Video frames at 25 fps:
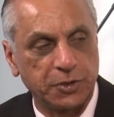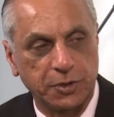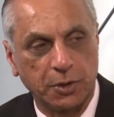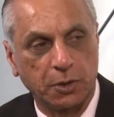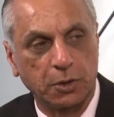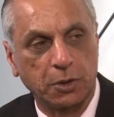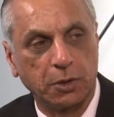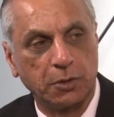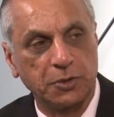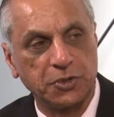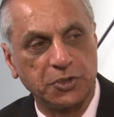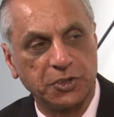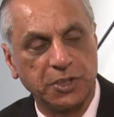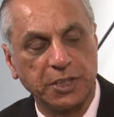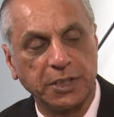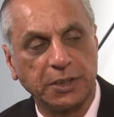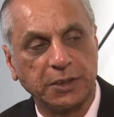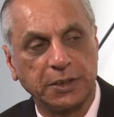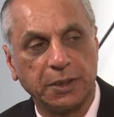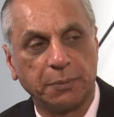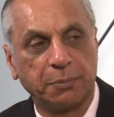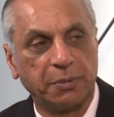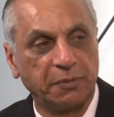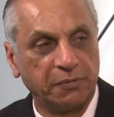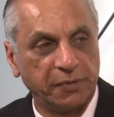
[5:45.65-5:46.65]
they'll go and seek
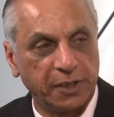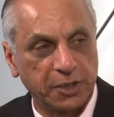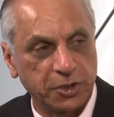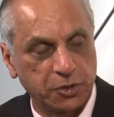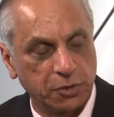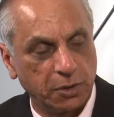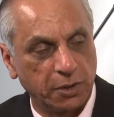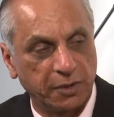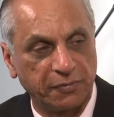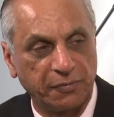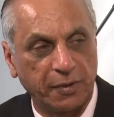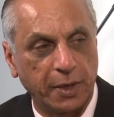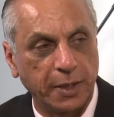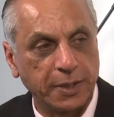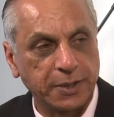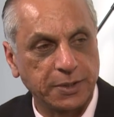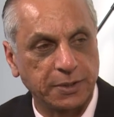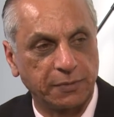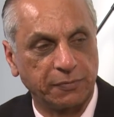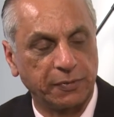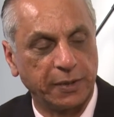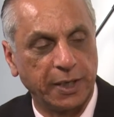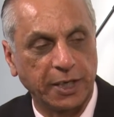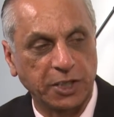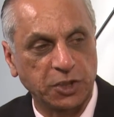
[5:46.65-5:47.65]
the professional advice
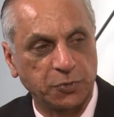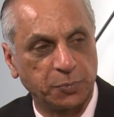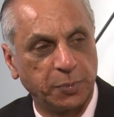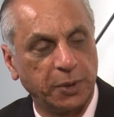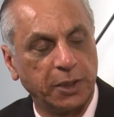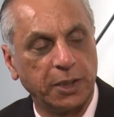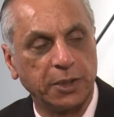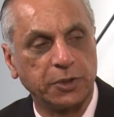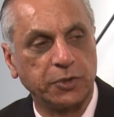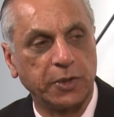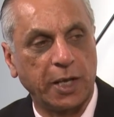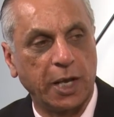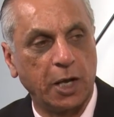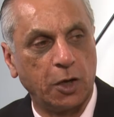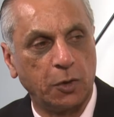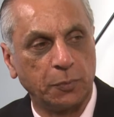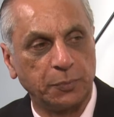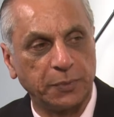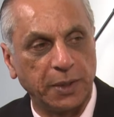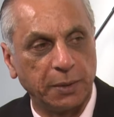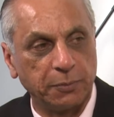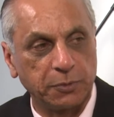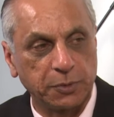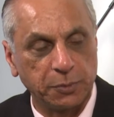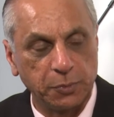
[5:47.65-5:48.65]
of an expert to help
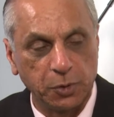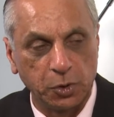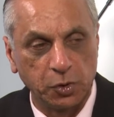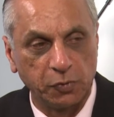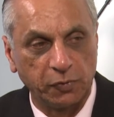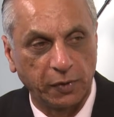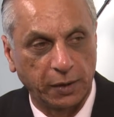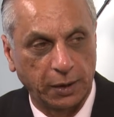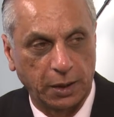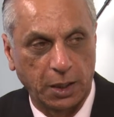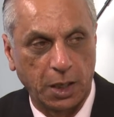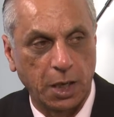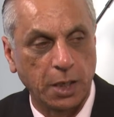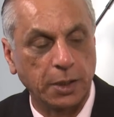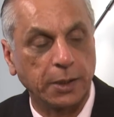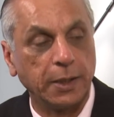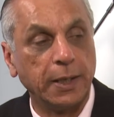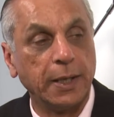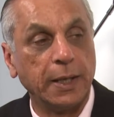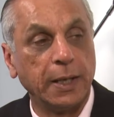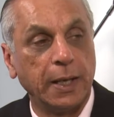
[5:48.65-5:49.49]
them to move along